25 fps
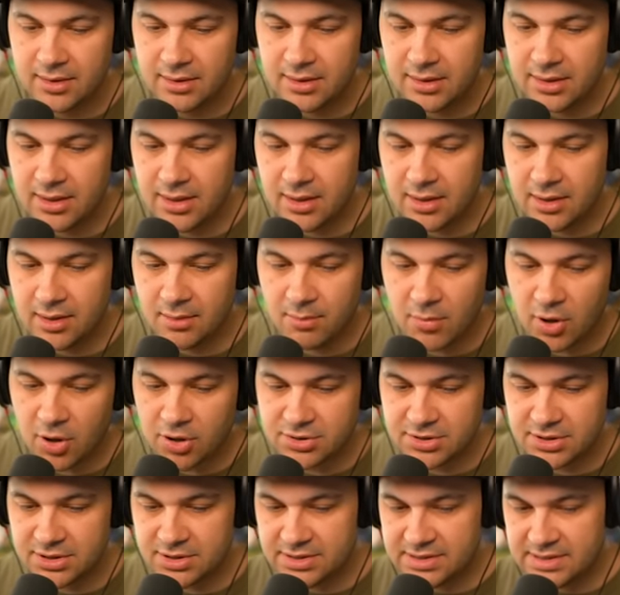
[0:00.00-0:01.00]
the
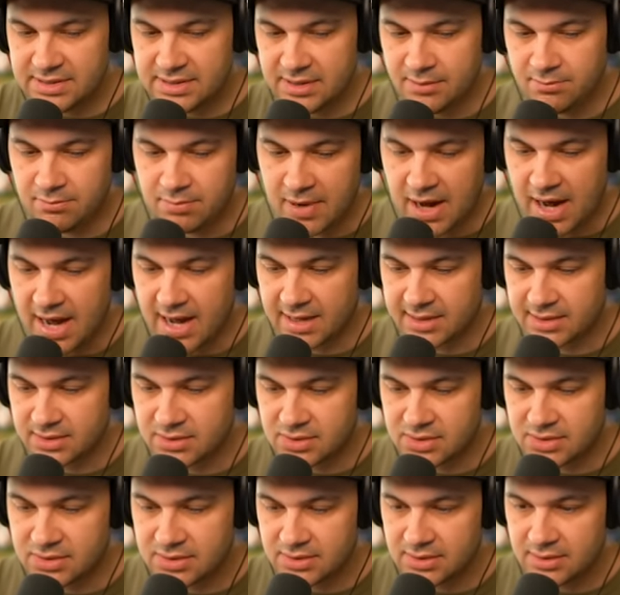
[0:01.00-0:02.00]
emergency
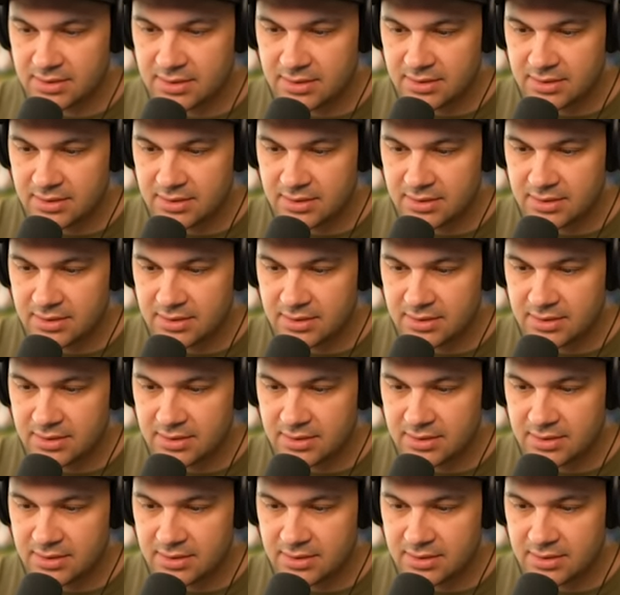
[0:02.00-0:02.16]
box.